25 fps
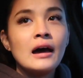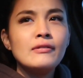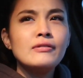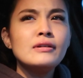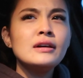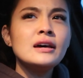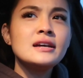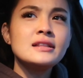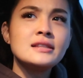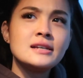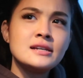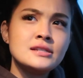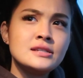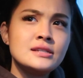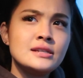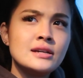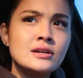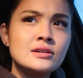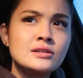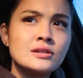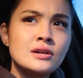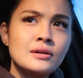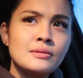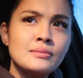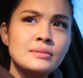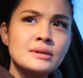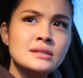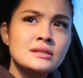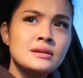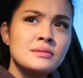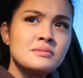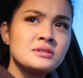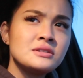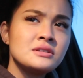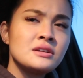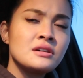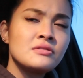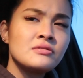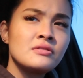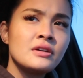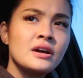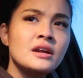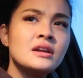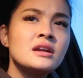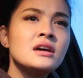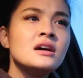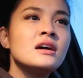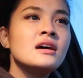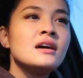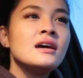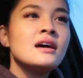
I feel like this year is going to be something different.